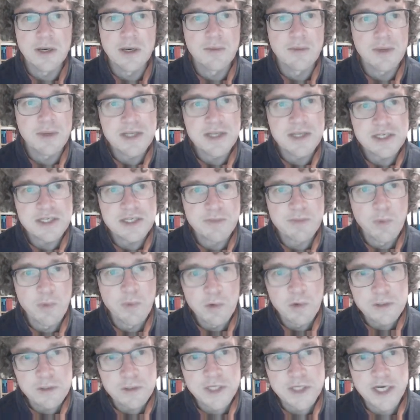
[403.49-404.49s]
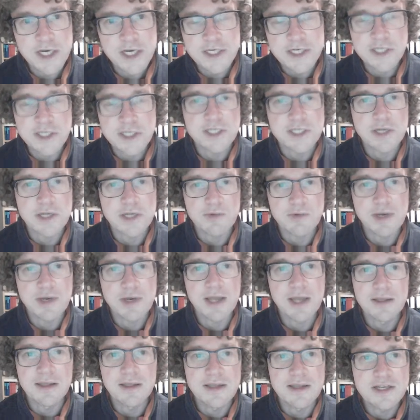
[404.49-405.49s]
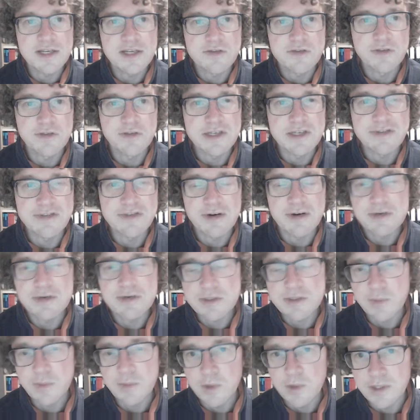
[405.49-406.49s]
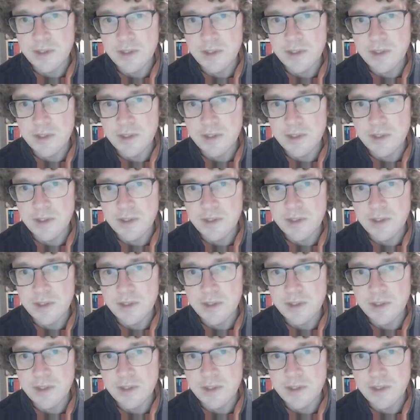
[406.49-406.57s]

Well, these small changes that we get in each of these very small